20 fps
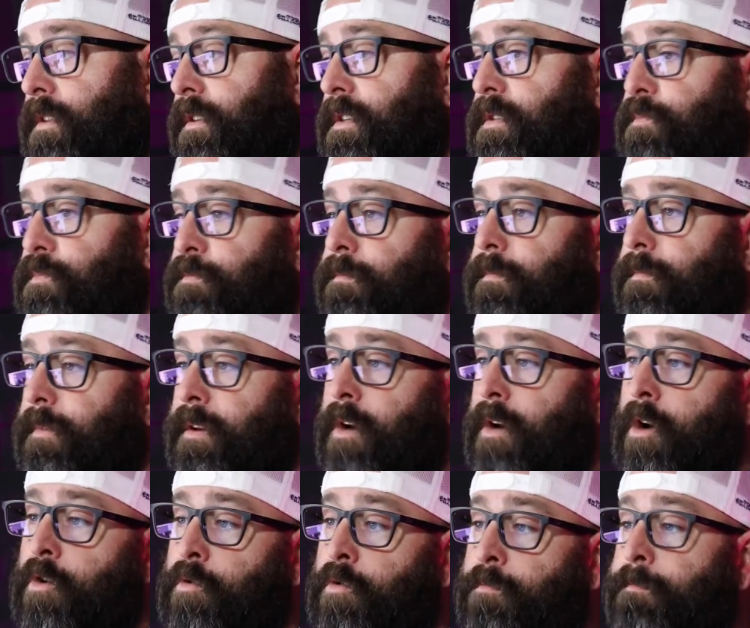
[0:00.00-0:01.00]
this
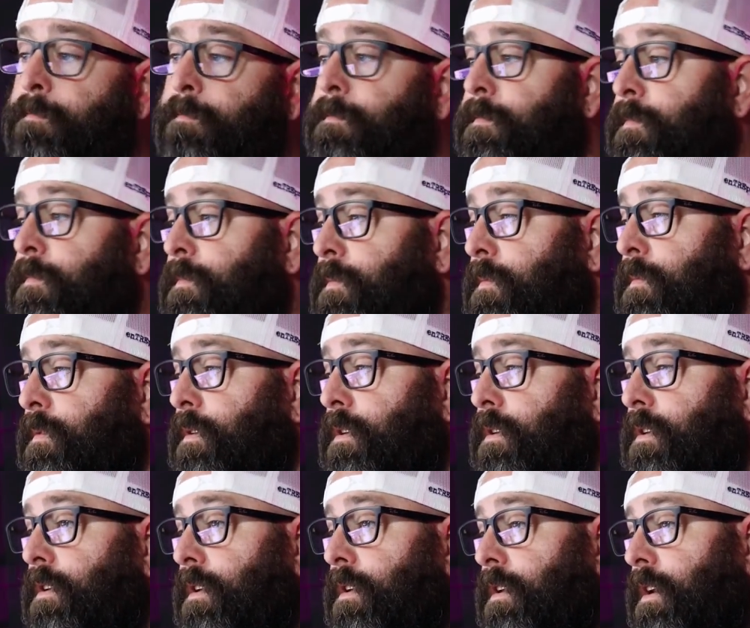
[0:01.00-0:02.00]
home,
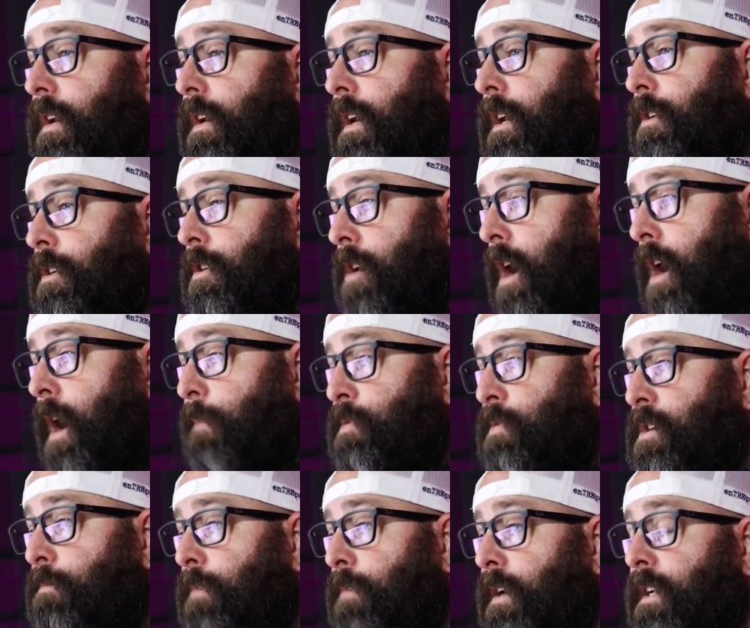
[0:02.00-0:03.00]
and your
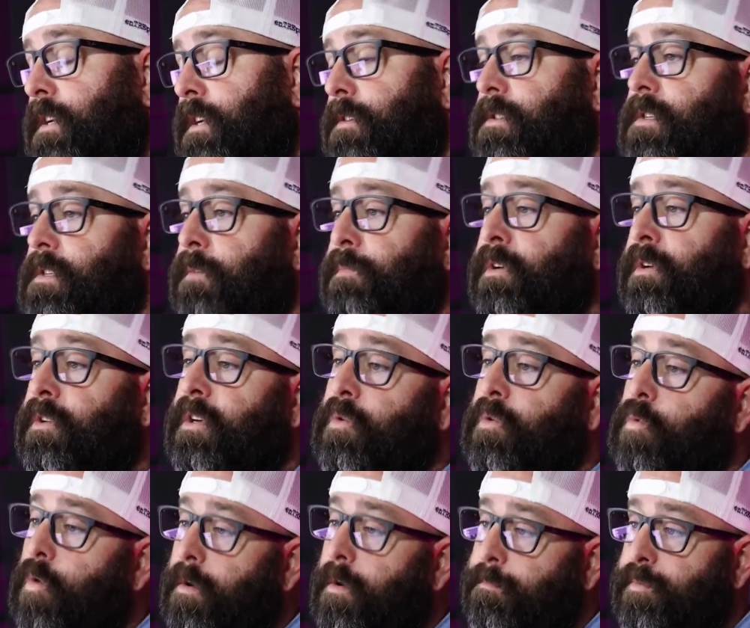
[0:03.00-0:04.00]
option money is typically
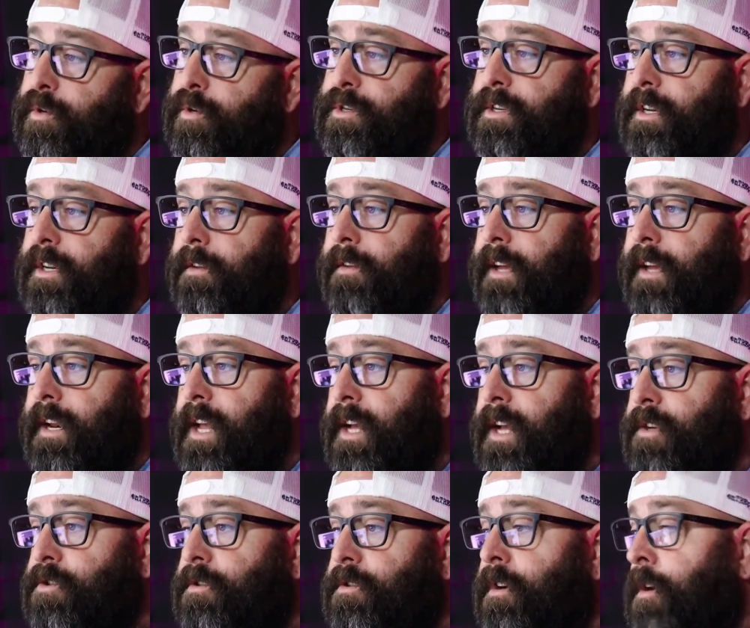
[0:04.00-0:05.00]
1% of that
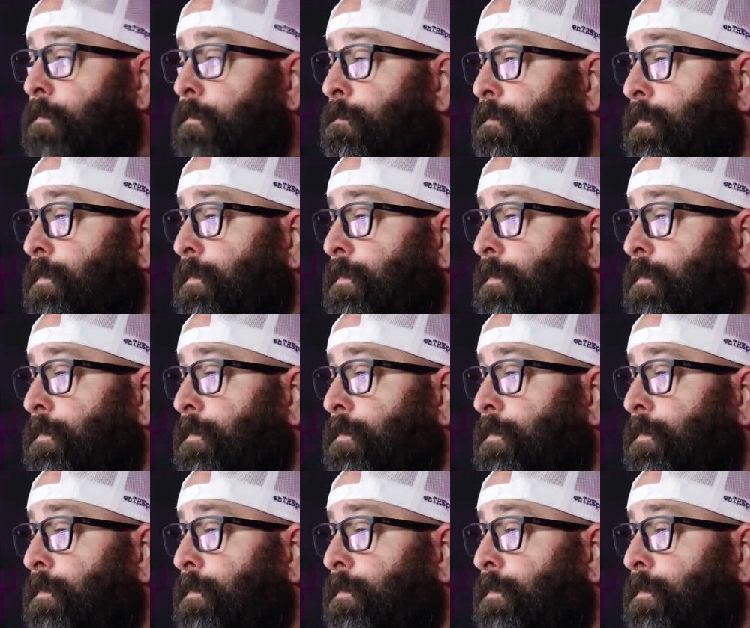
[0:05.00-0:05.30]
escrow,